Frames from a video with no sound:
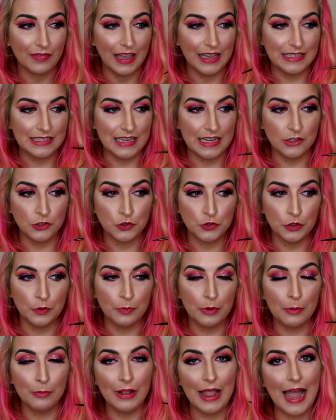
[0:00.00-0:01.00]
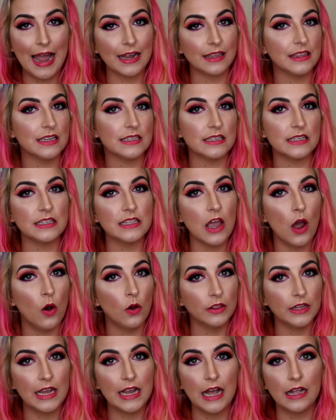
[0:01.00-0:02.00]
It's in Trooper Black. This is the
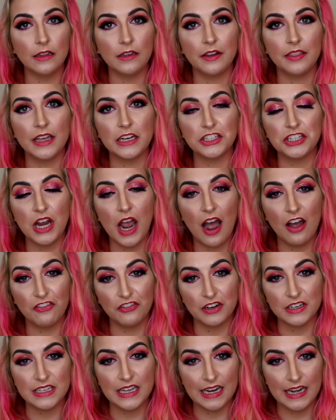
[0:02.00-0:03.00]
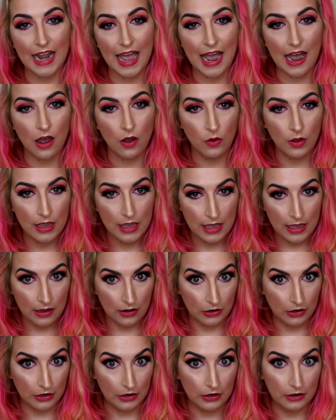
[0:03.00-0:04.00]
only color that she offers it now,
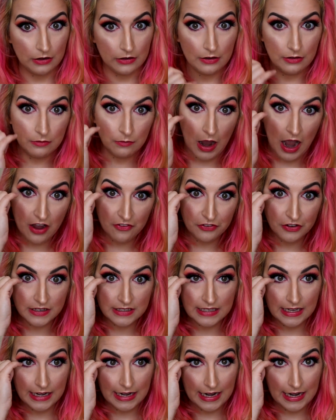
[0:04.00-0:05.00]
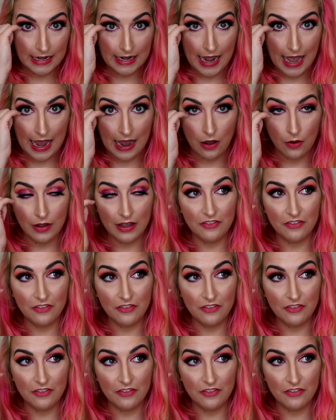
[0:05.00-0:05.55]
or offers it in now.